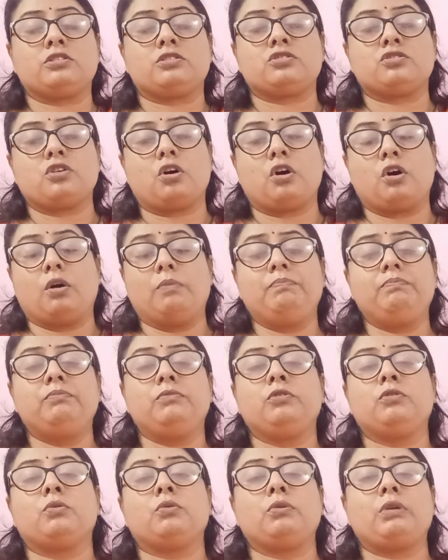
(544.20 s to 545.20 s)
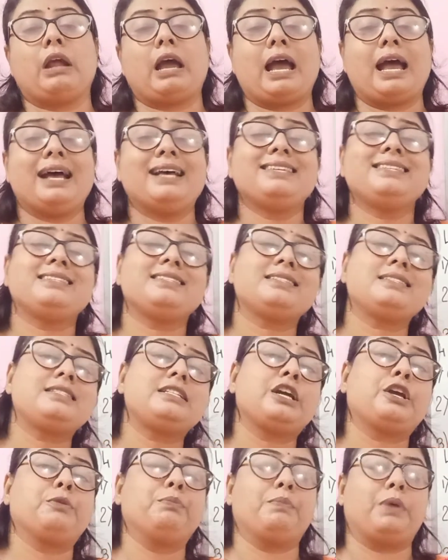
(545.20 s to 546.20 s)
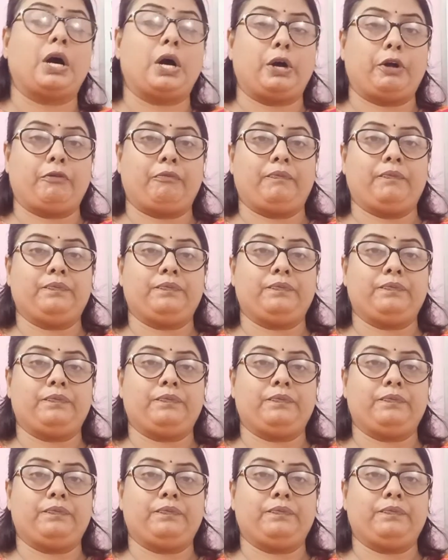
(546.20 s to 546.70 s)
the stalk known as stigma.